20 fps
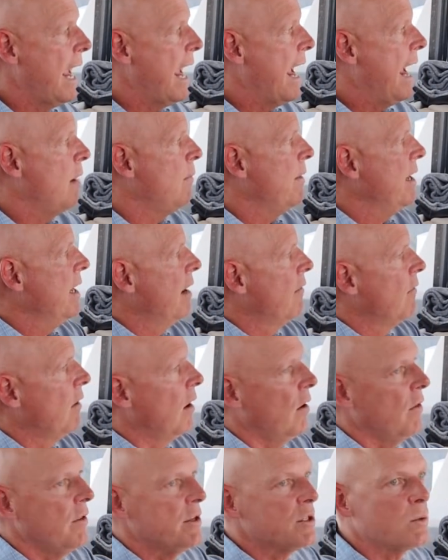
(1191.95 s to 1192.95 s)
and we have
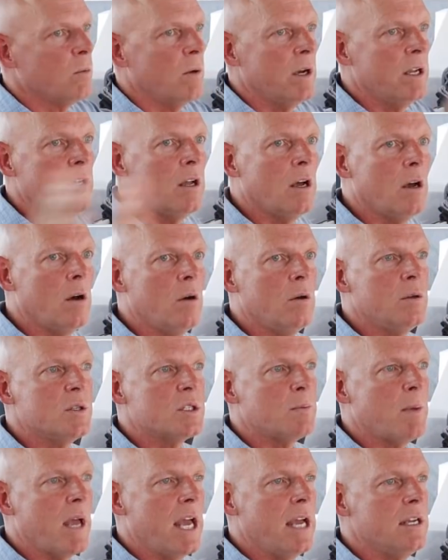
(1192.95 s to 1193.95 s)
all this window
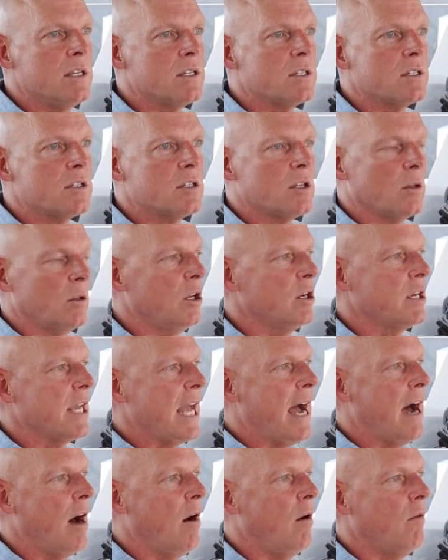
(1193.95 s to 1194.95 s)
space to look
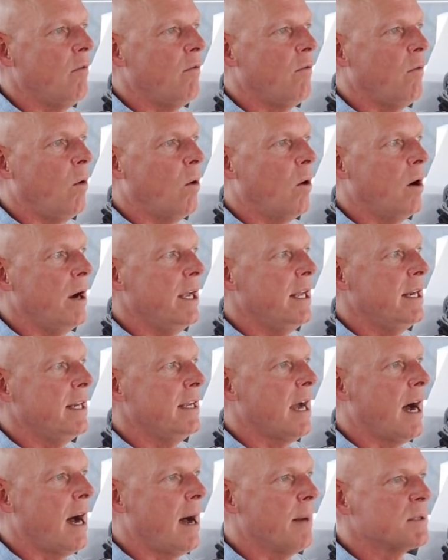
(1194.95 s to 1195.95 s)
out for
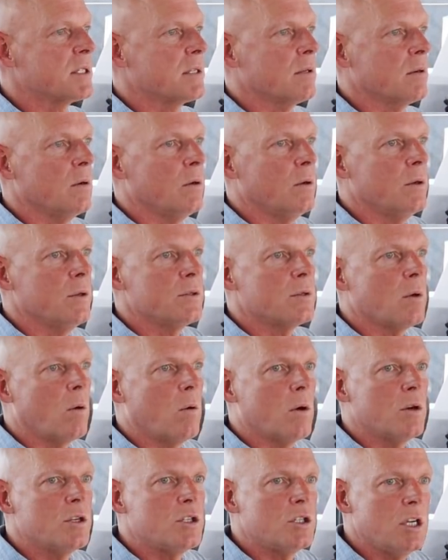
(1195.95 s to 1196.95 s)
any obstacles
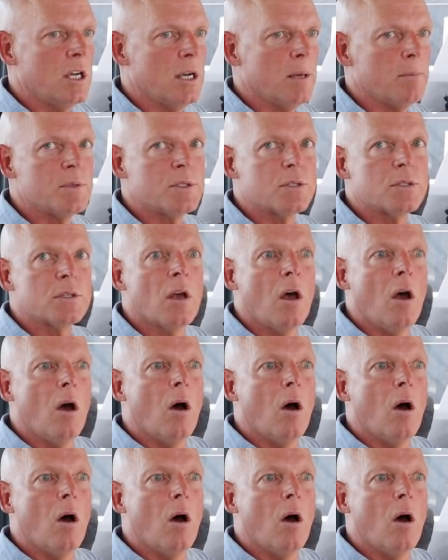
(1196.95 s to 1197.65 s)
or ships